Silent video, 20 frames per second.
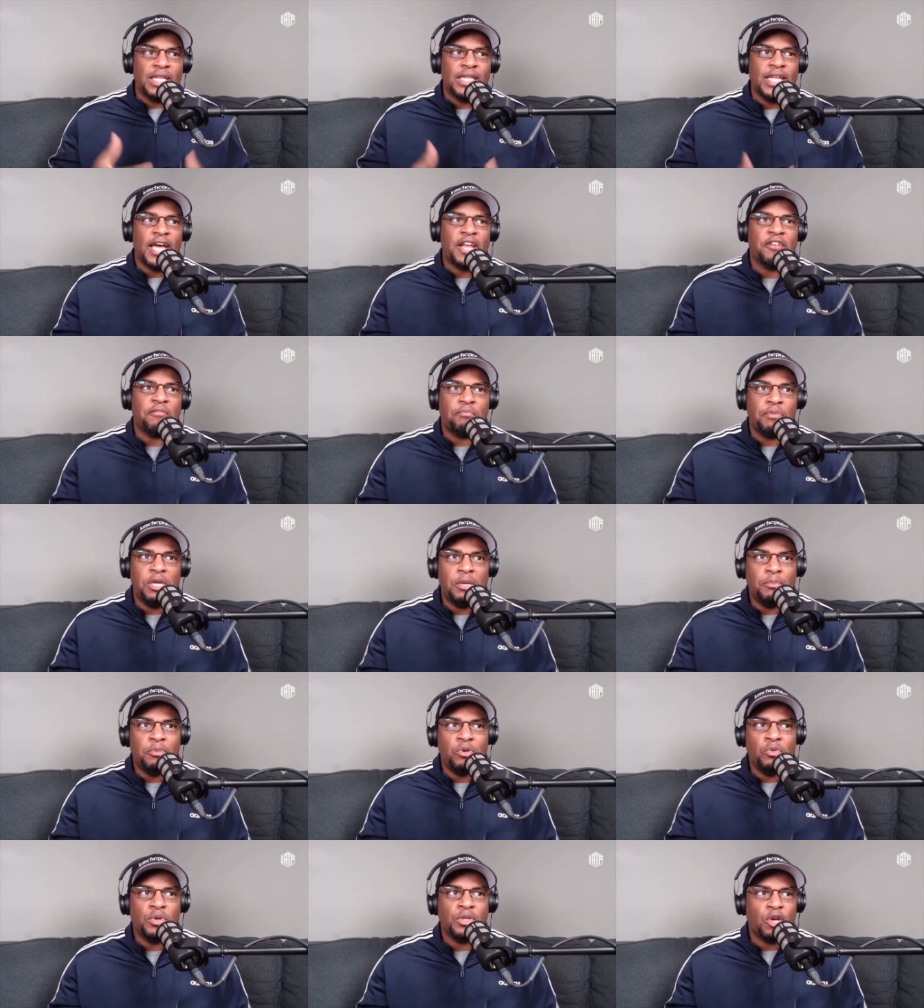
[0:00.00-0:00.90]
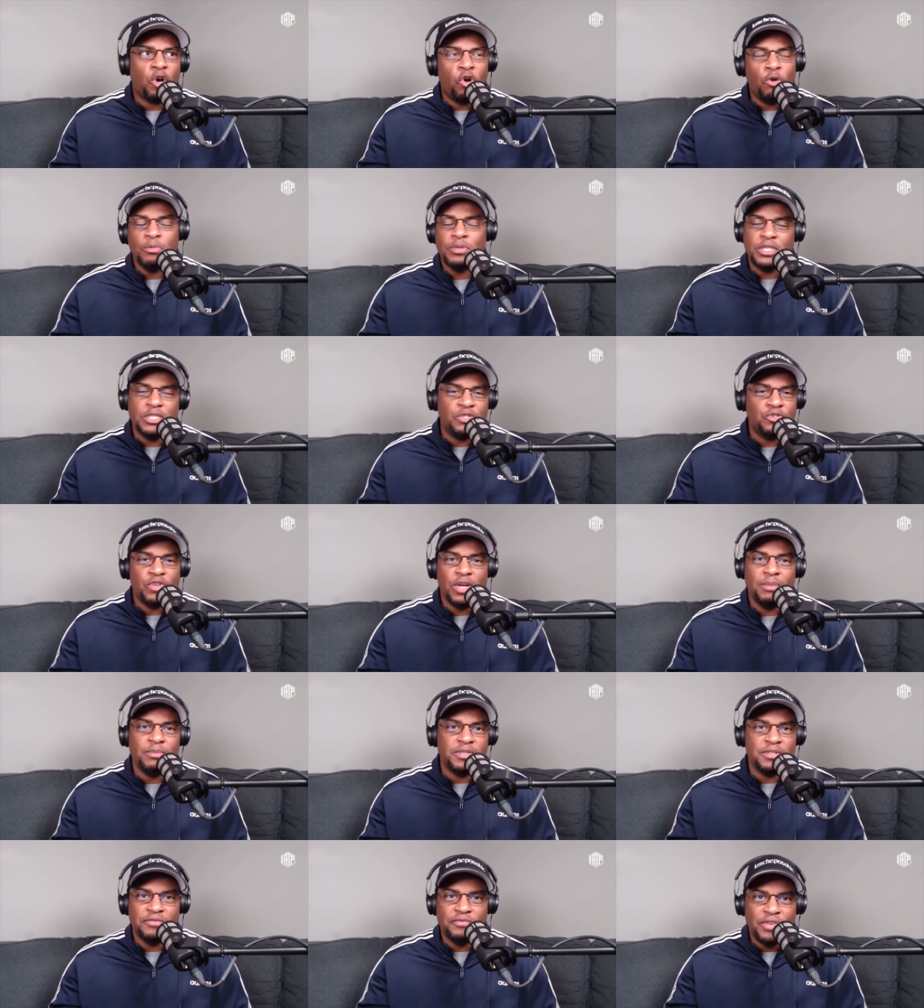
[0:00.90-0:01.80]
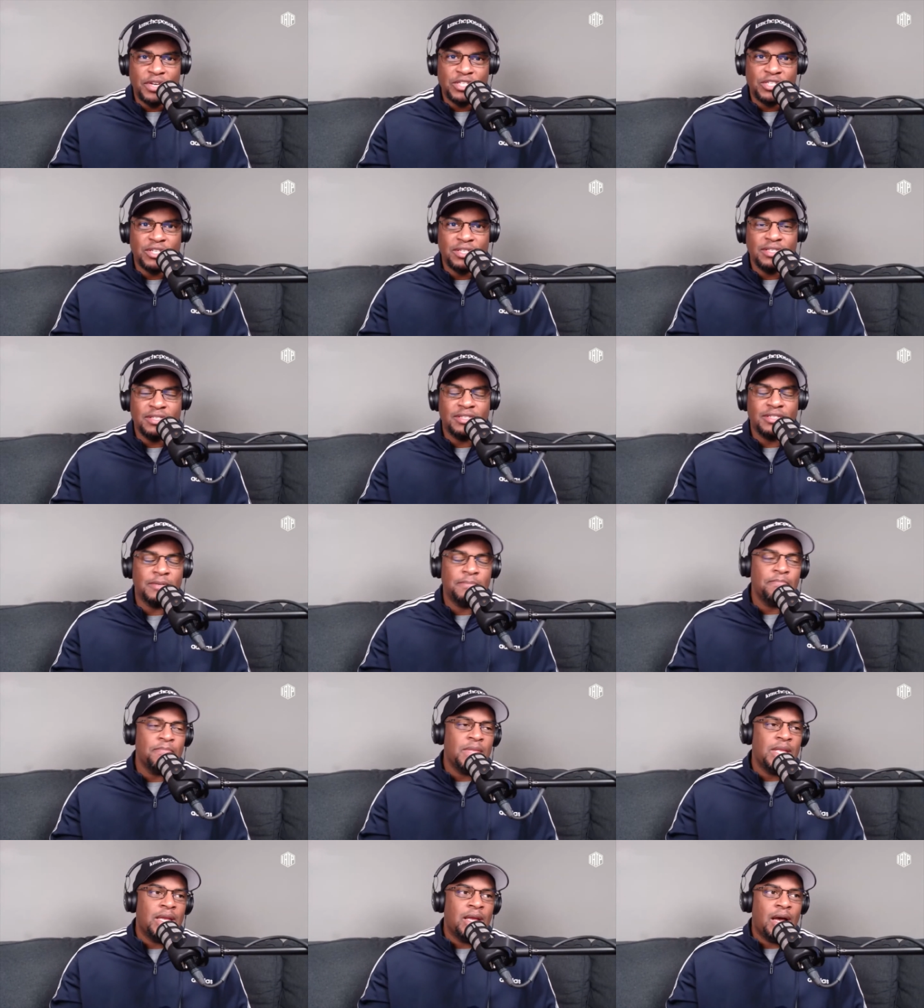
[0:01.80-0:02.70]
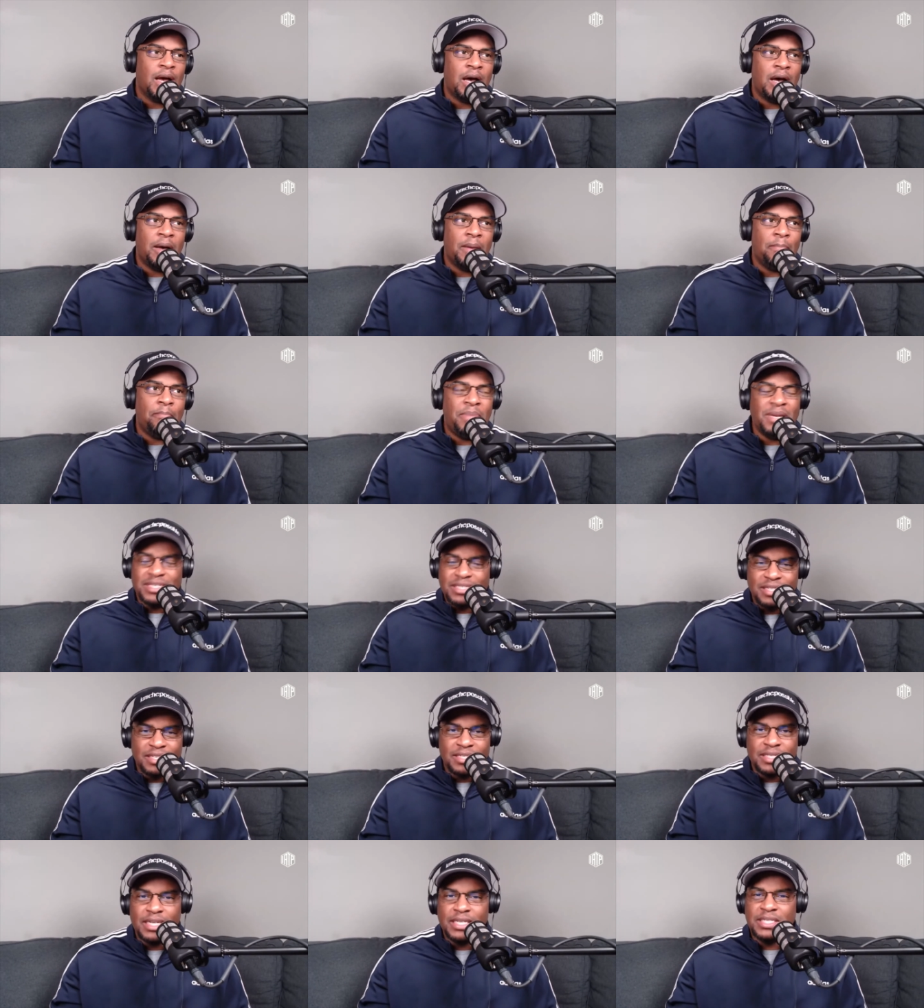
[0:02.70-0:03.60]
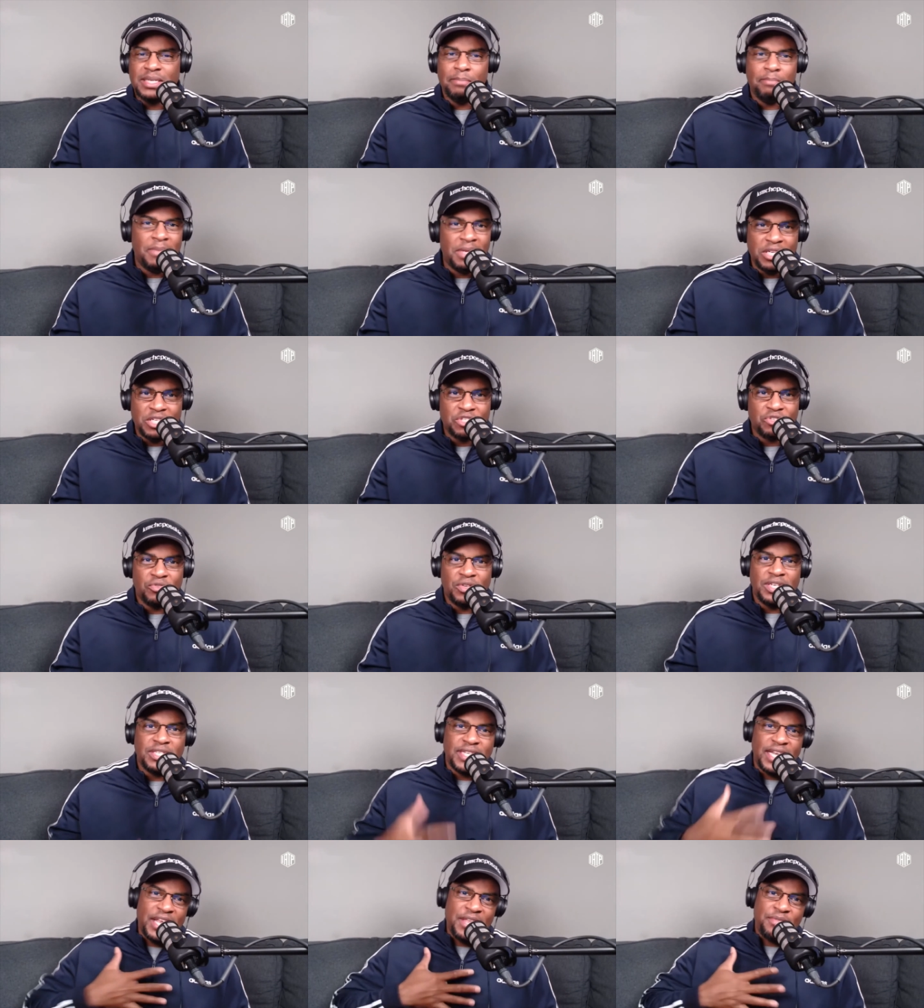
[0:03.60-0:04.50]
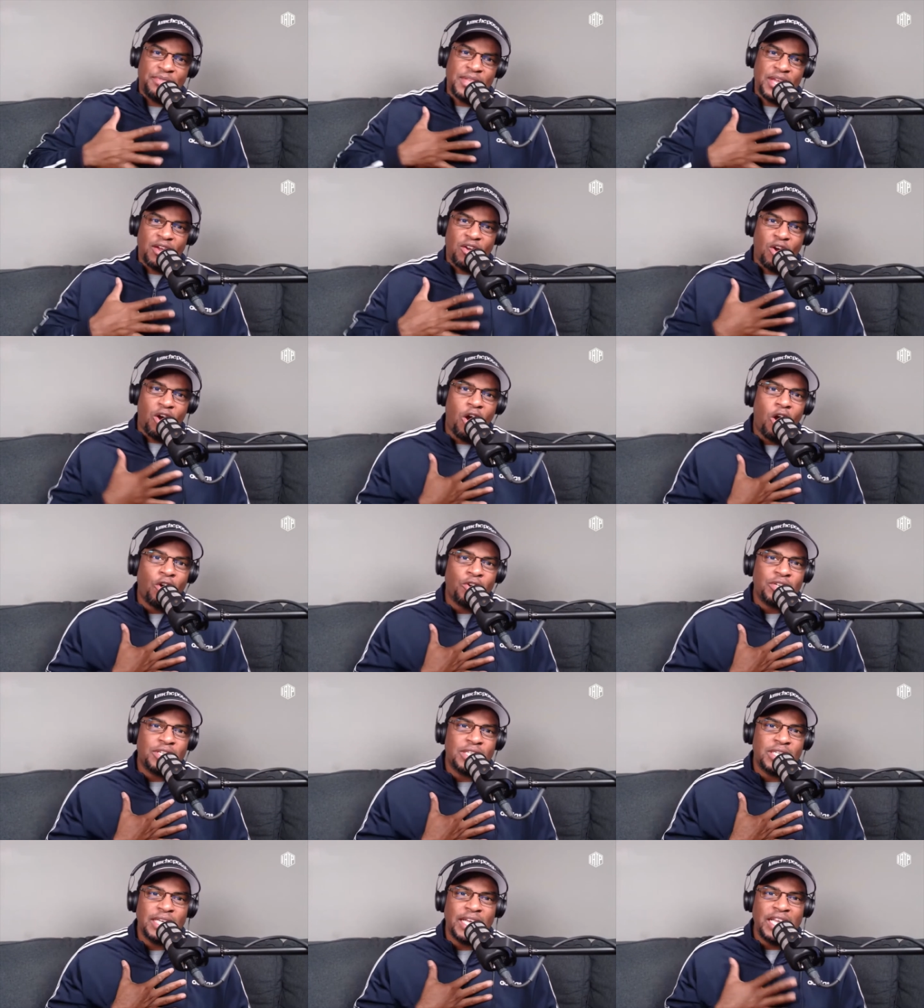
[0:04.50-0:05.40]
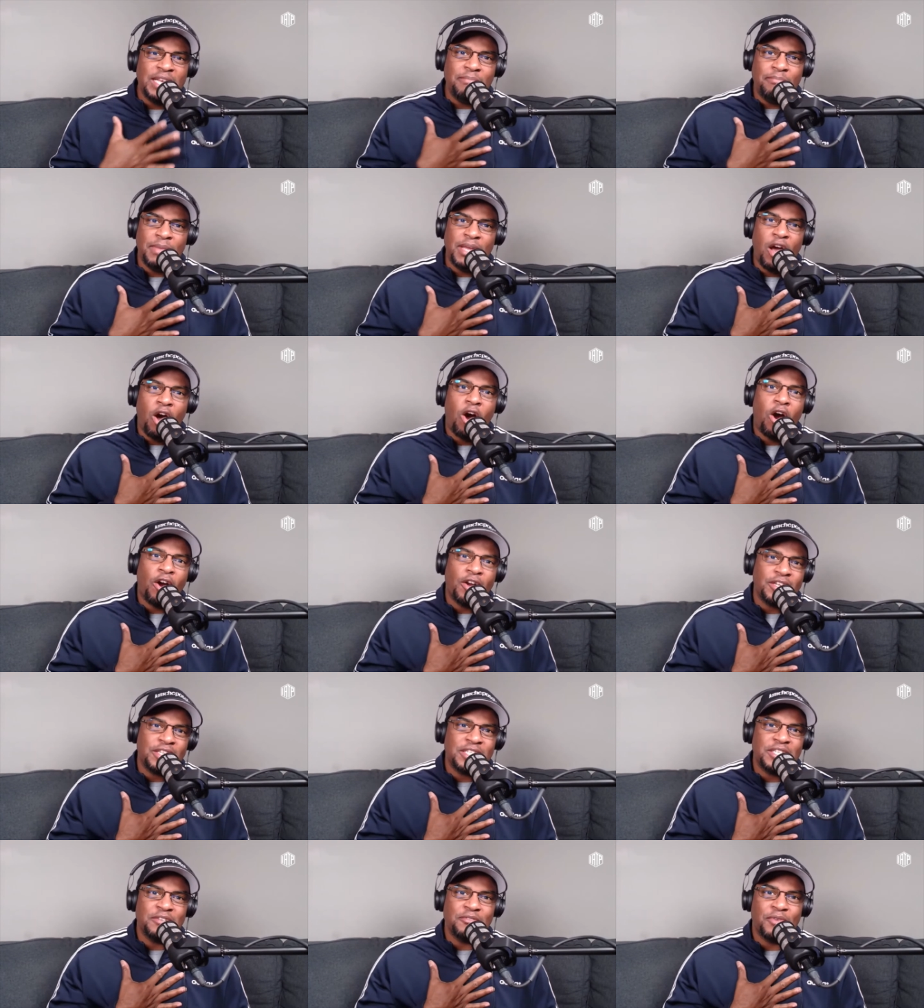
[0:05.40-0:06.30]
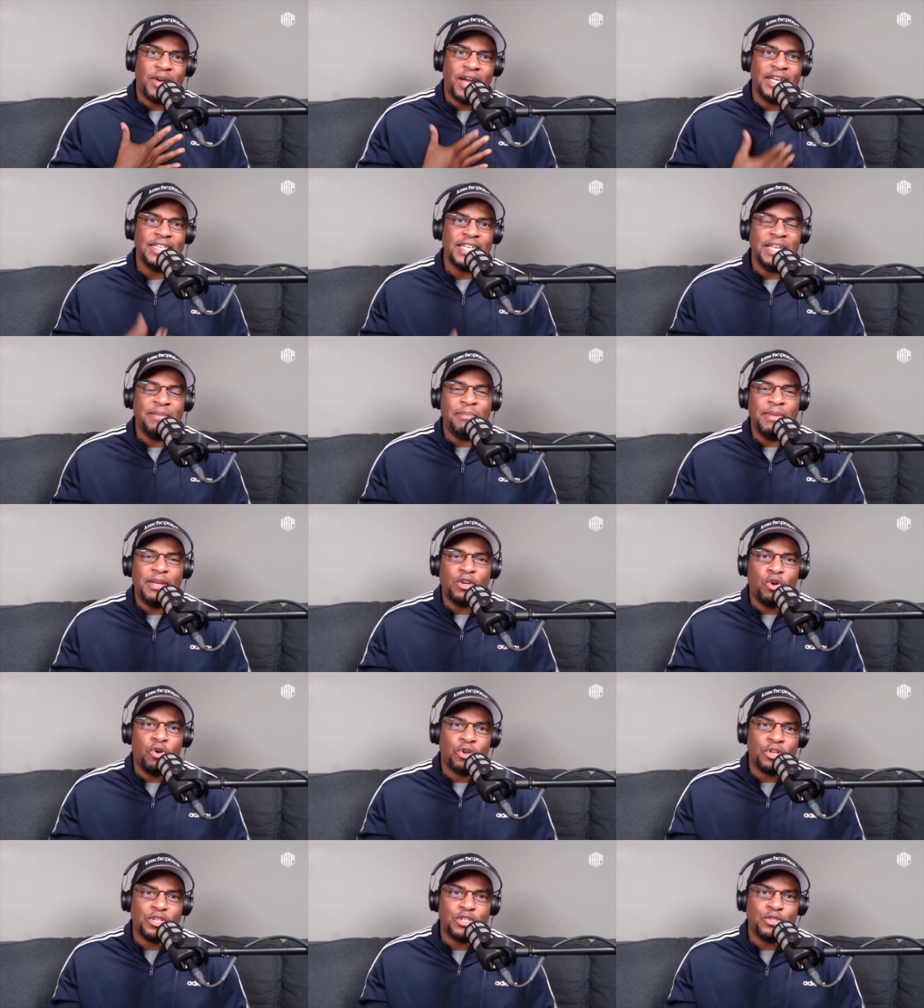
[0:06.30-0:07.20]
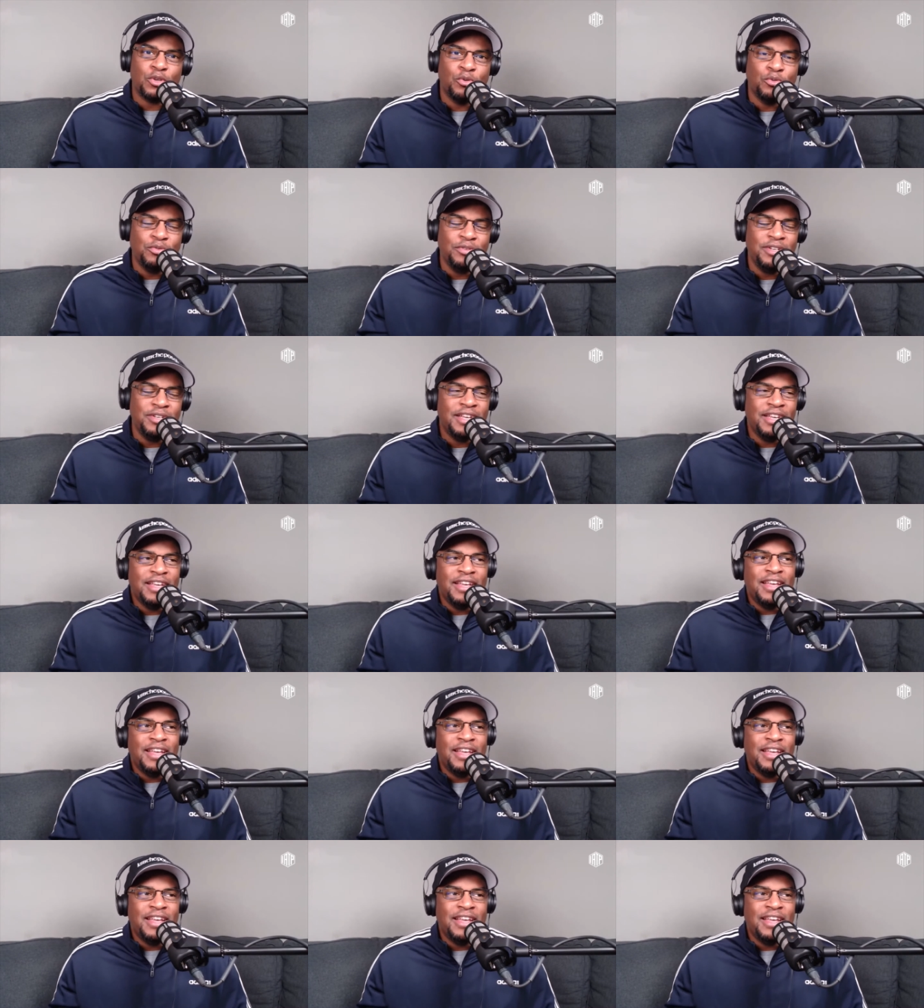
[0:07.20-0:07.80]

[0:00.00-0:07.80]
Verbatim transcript: a lot of people with hopes and dreams and visions, um, businesses and ministries in their heart, in me heart, right? In me corazon.